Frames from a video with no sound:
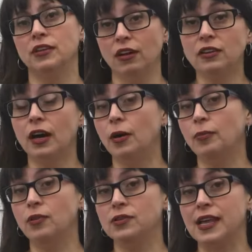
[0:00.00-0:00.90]
young
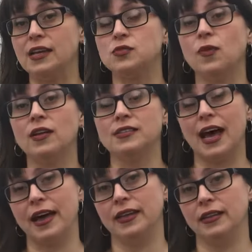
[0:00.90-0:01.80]
couples as well as
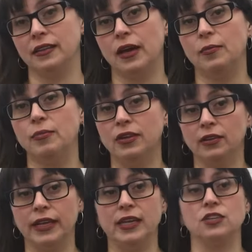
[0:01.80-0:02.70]
high income
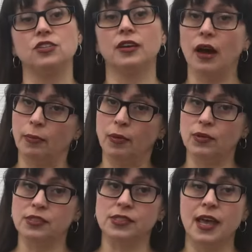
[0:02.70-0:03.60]
middle aged
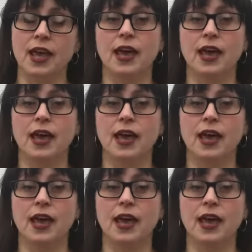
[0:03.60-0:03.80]
couples.